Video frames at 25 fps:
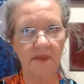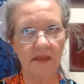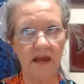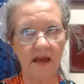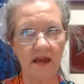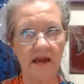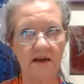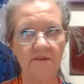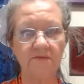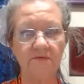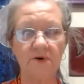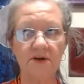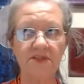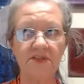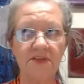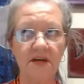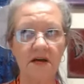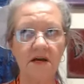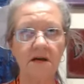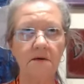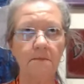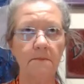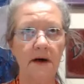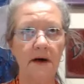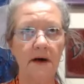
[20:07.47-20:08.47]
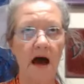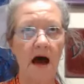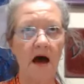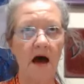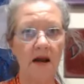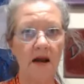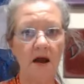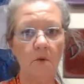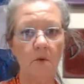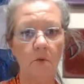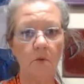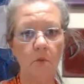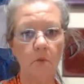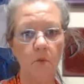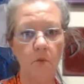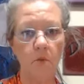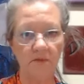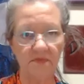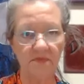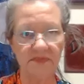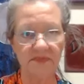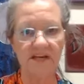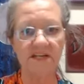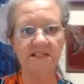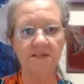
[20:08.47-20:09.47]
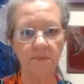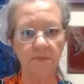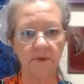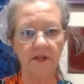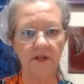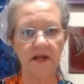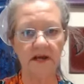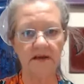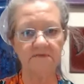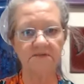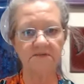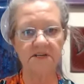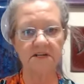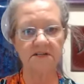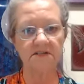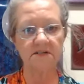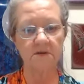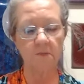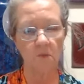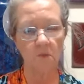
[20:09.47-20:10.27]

if we think about this belief system,